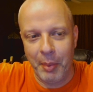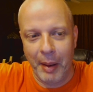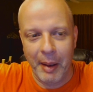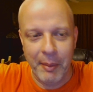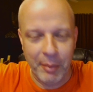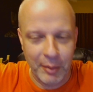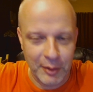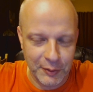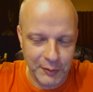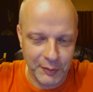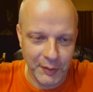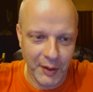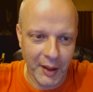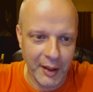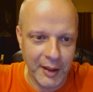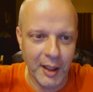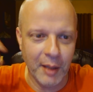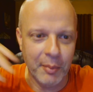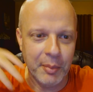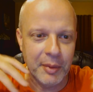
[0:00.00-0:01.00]
her papers
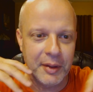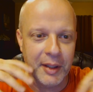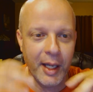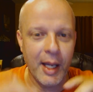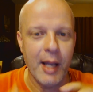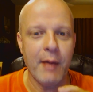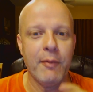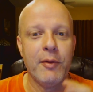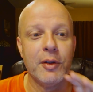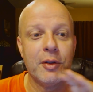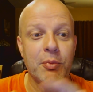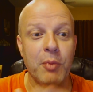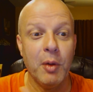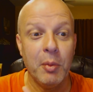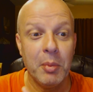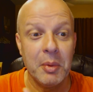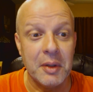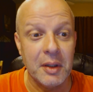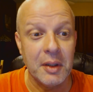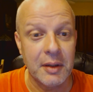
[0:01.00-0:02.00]
fly up, and they have this
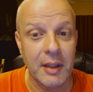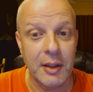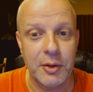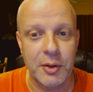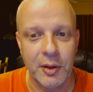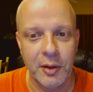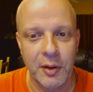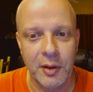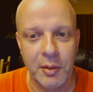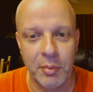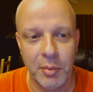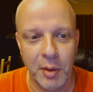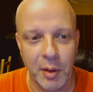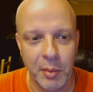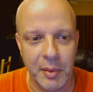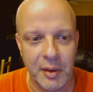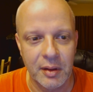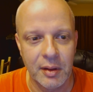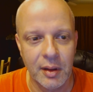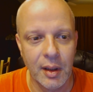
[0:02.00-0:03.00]
moment that they share the
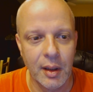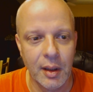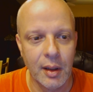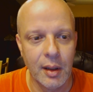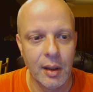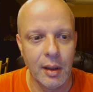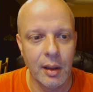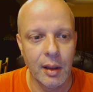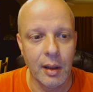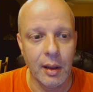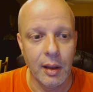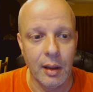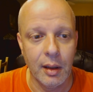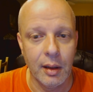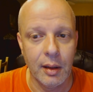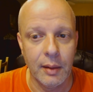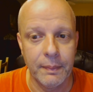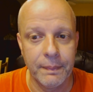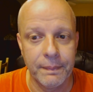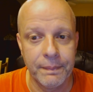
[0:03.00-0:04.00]
moment.
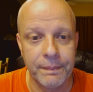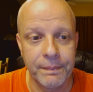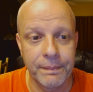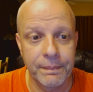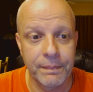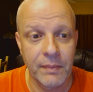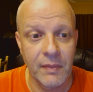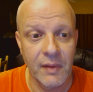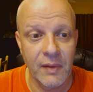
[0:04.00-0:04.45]
Um,